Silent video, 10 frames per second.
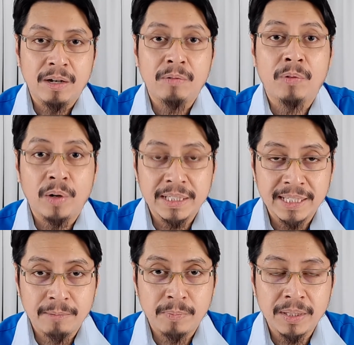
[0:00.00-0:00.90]
For
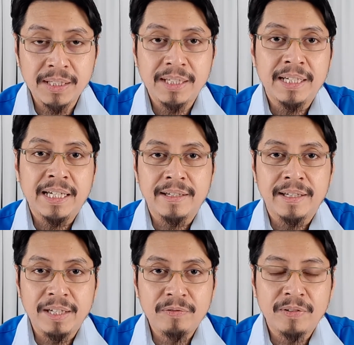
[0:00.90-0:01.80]
example,
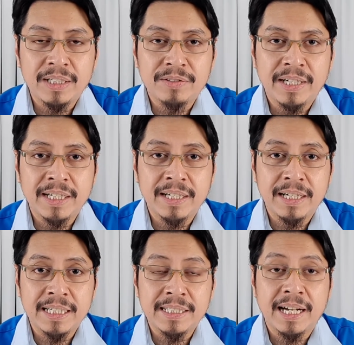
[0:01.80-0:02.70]
if a trainer
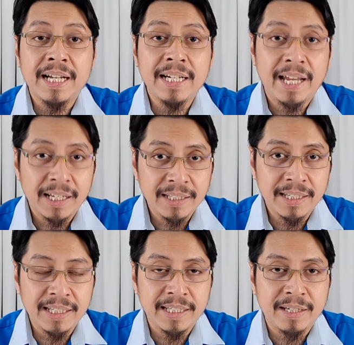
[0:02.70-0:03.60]
is
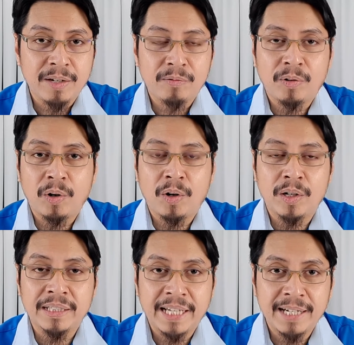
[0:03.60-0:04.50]
unhealthy for
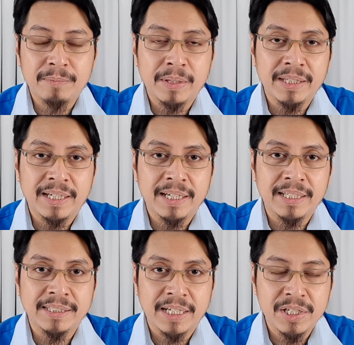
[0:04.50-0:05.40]
that particular
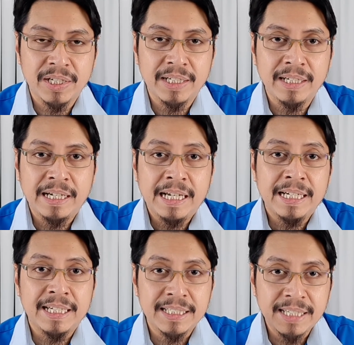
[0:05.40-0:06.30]
session,
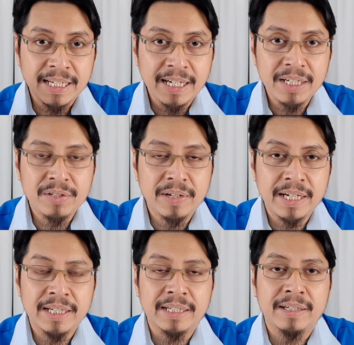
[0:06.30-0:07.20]
the second
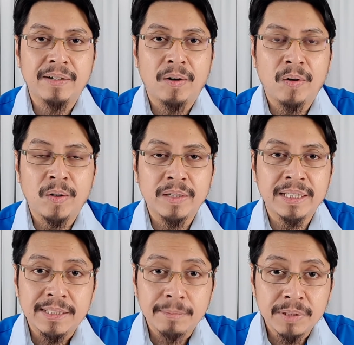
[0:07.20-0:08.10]
trainer or the
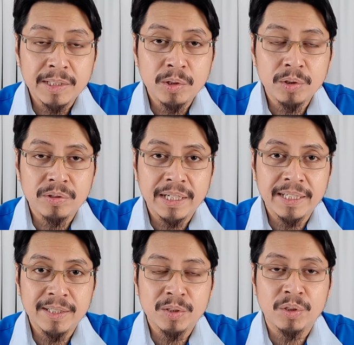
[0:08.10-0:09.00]
substitute
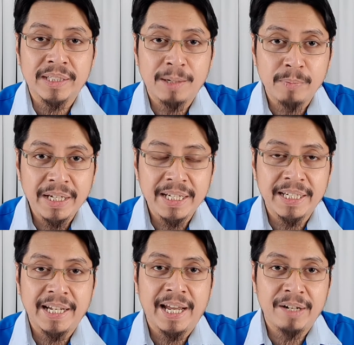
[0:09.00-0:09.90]
trainer could come
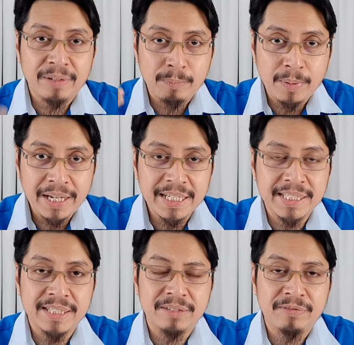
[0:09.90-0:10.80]
in and replace
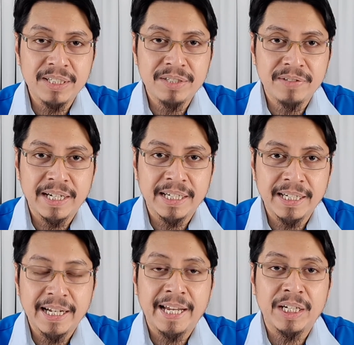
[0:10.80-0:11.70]
the first trainer
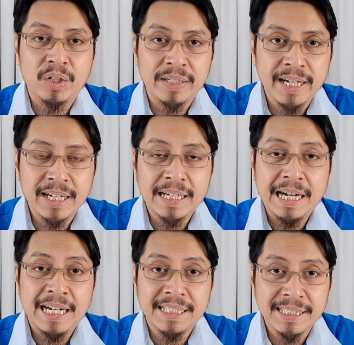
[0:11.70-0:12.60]
and conduct
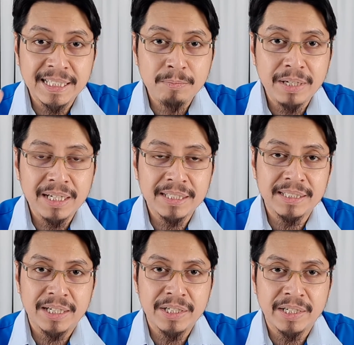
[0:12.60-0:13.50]
a similar
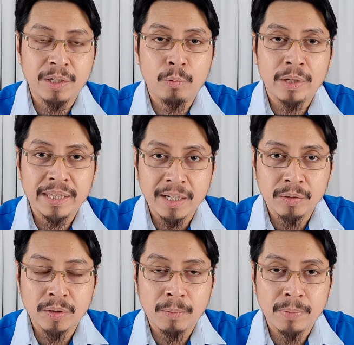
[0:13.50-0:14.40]
session without
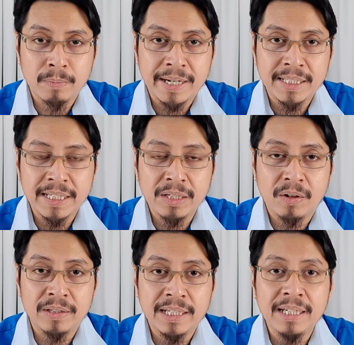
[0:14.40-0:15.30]
compromising
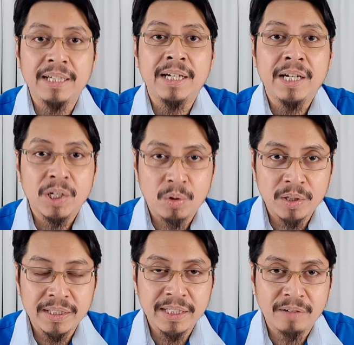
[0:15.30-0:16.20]
on the
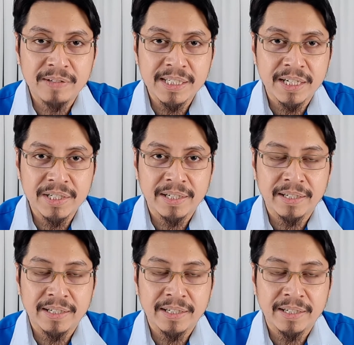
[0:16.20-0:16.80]
quality of the session.